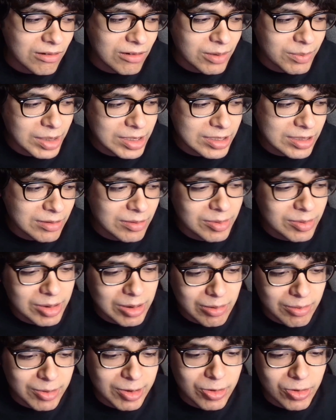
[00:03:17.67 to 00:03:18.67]
gonna make let me,
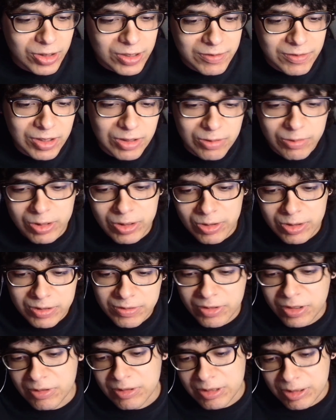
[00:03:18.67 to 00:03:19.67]
let me record this video, let me record this
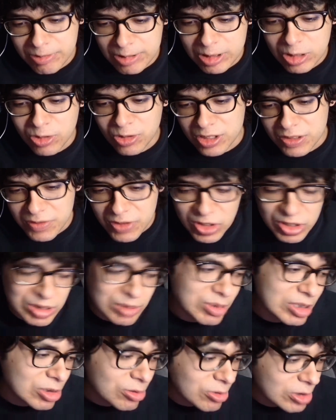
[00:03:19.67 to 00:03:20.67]
video, let me record this video, let
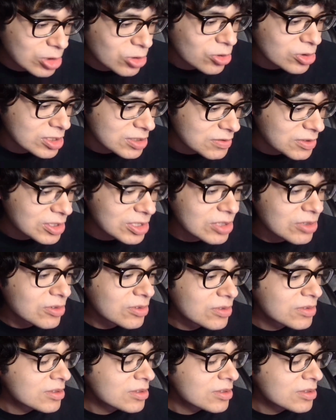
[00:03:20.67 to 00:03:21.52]
me record this video,